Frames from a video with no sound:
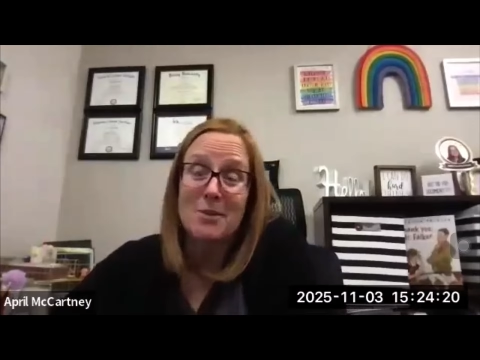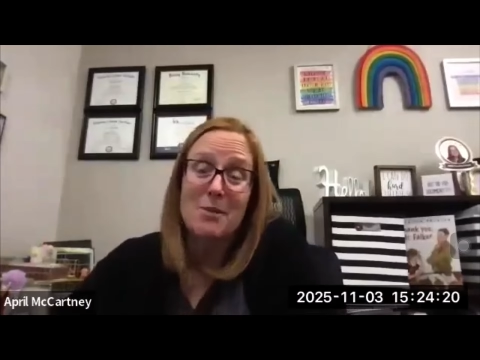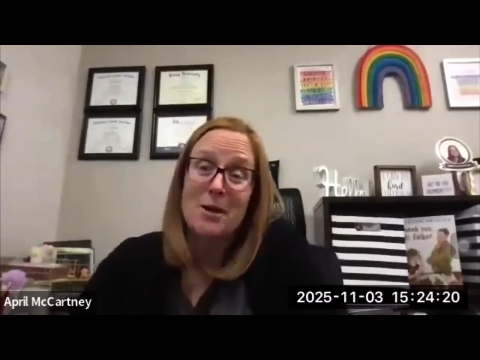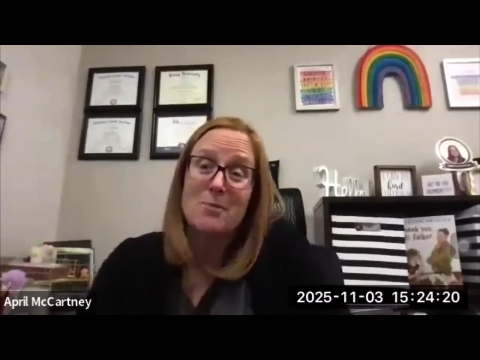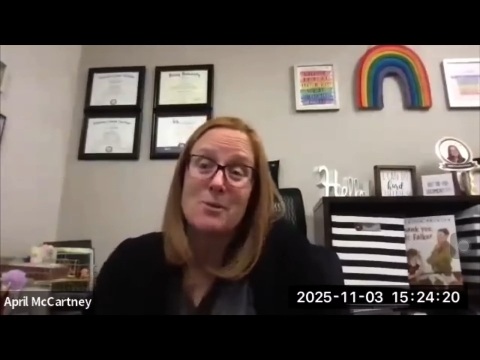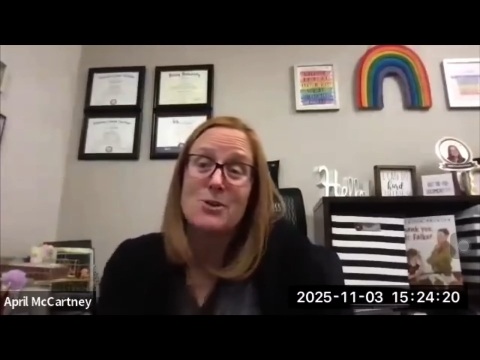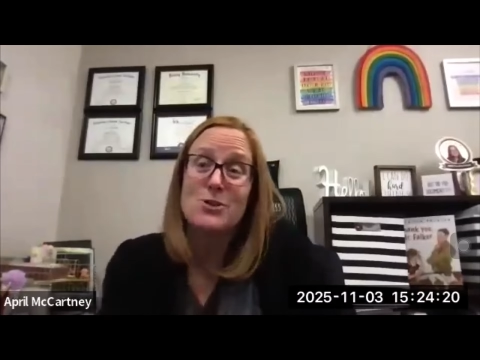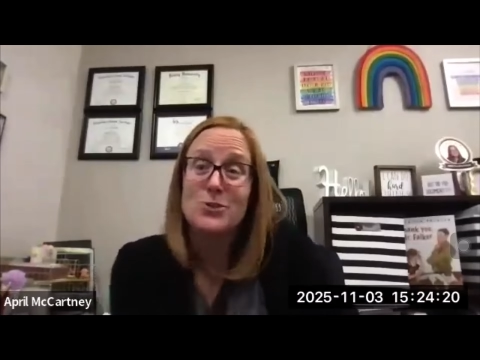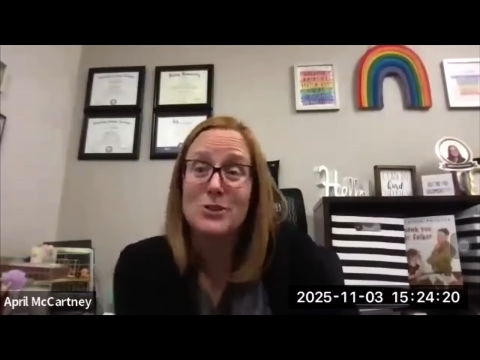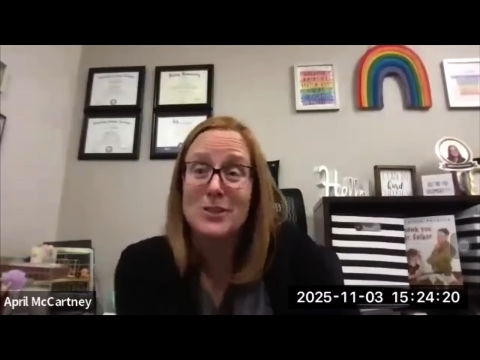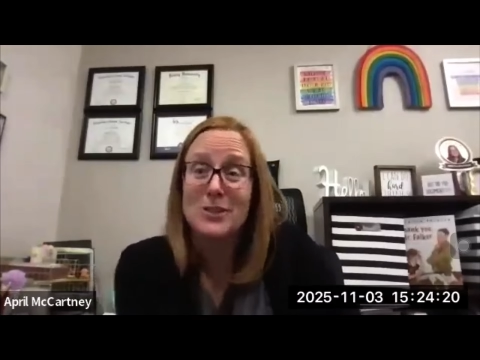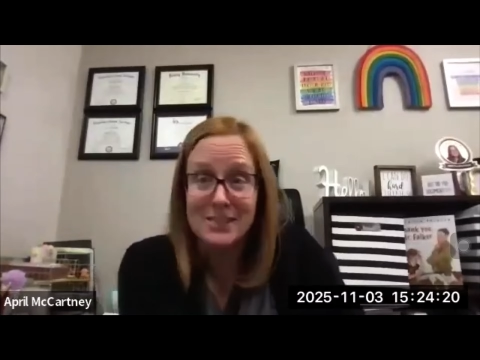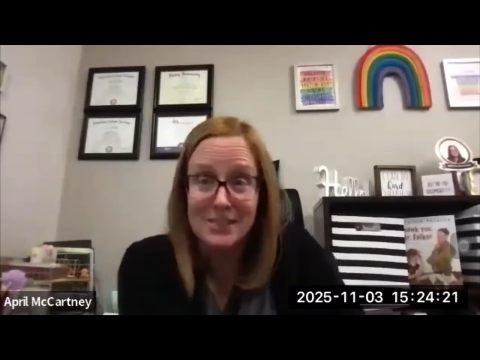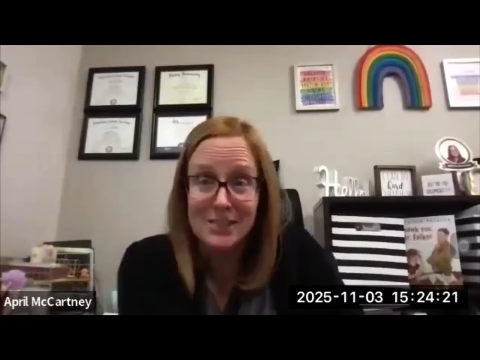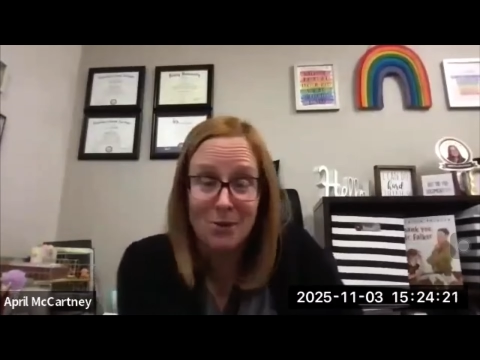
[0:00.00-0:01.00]
They might have been doing
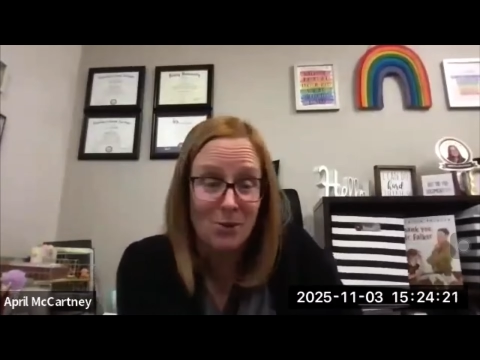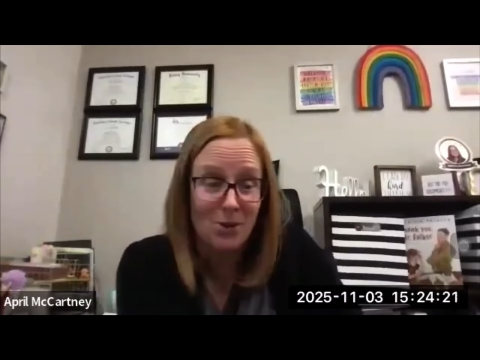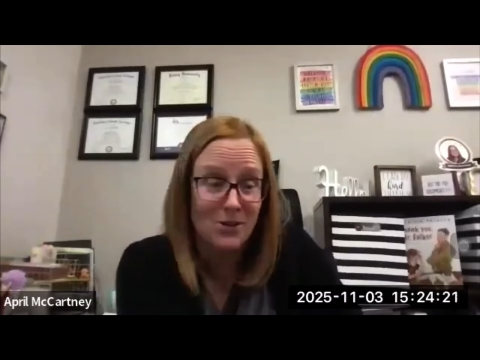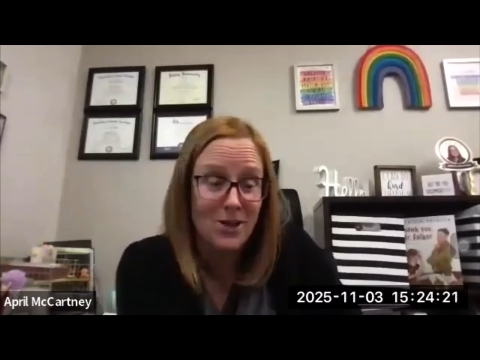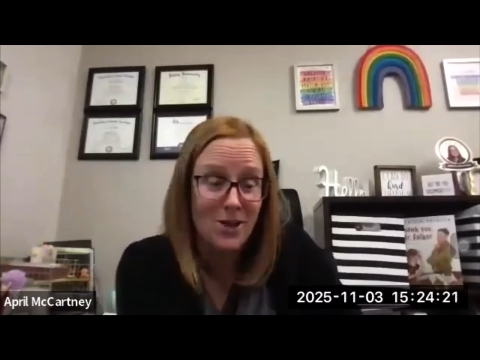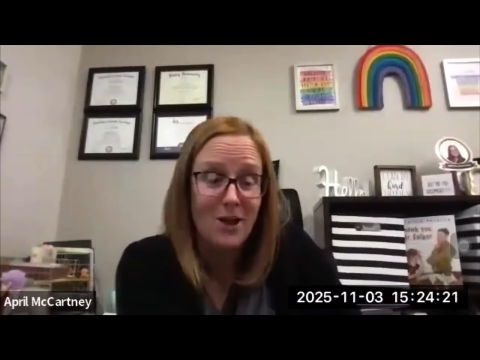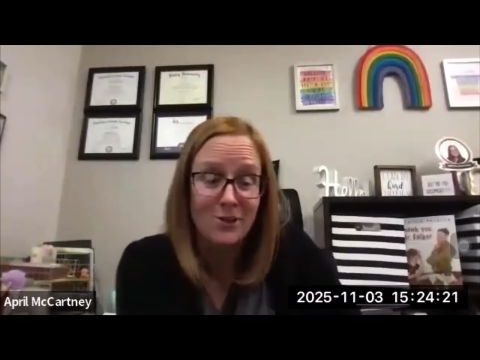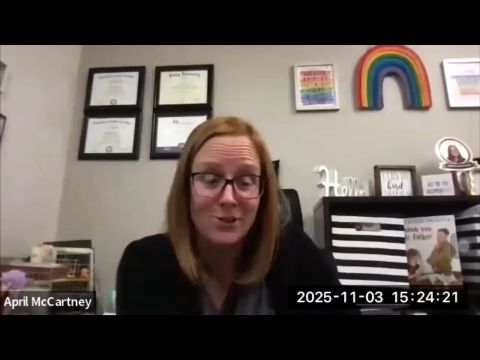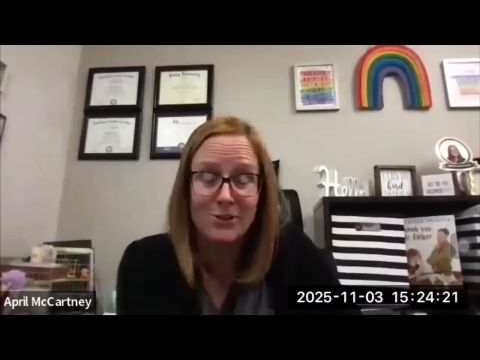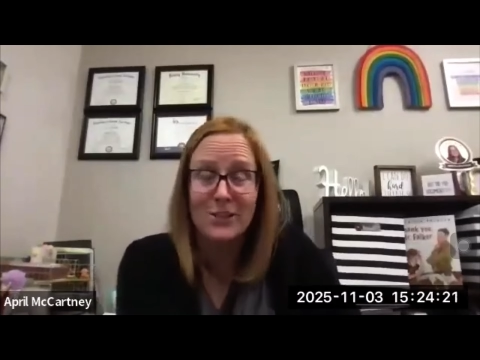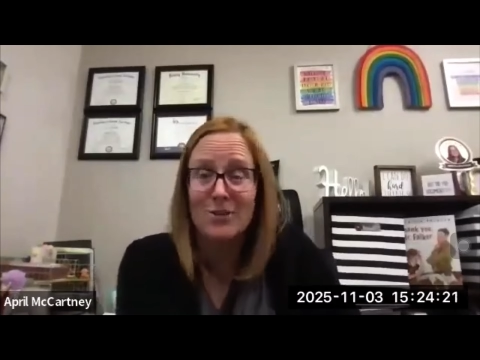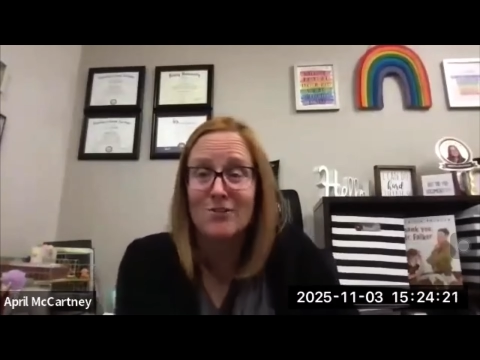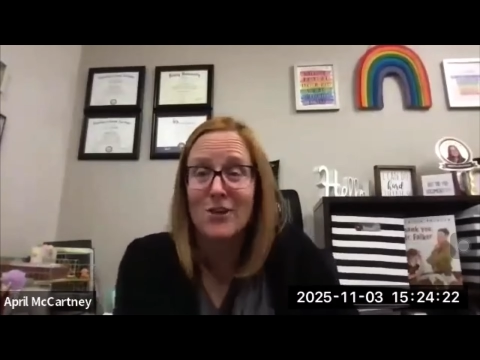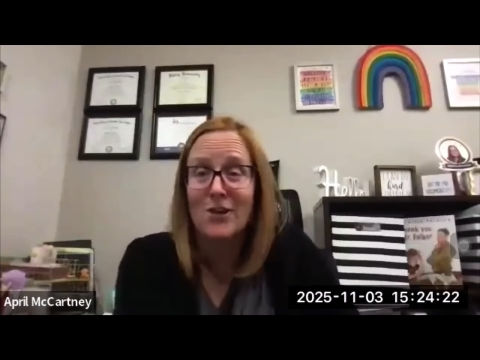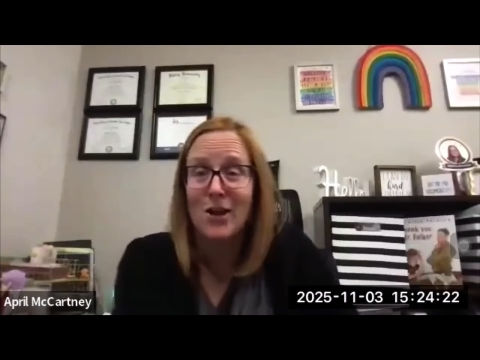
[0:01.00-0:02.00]
this since they were a toddler
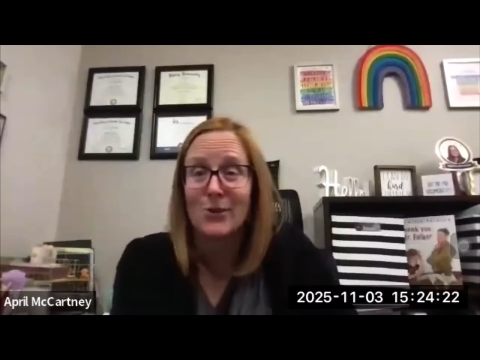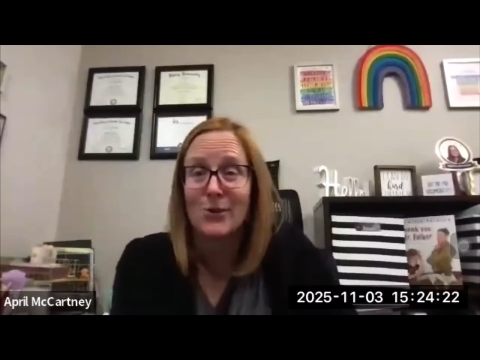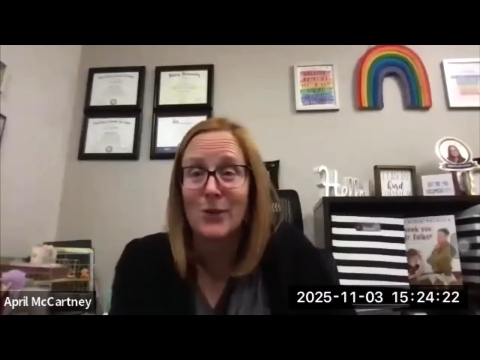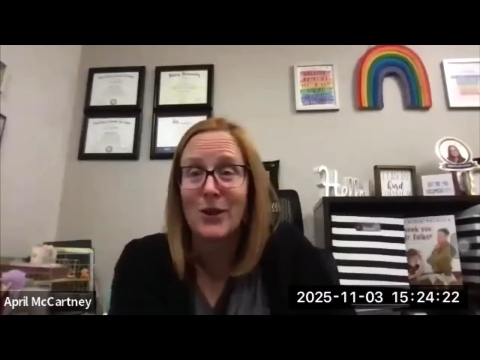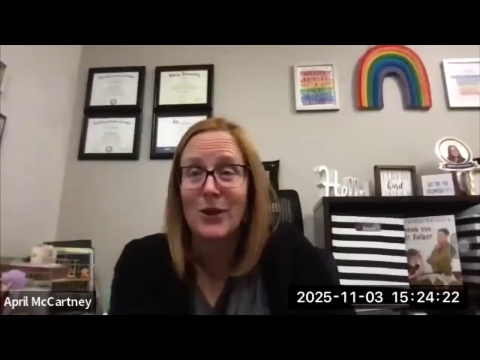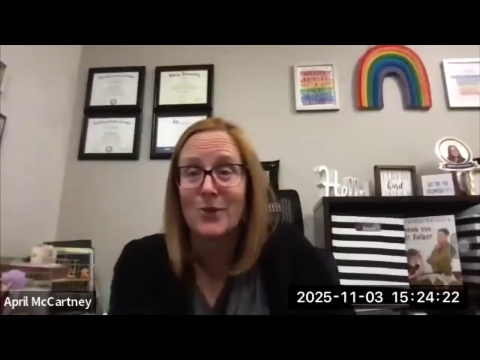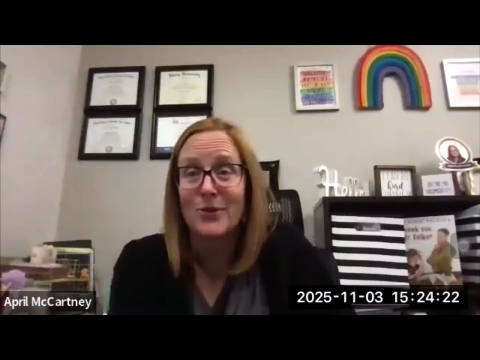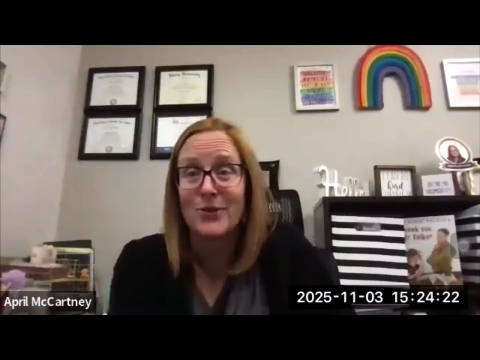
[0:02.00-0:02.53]
and they've gotten away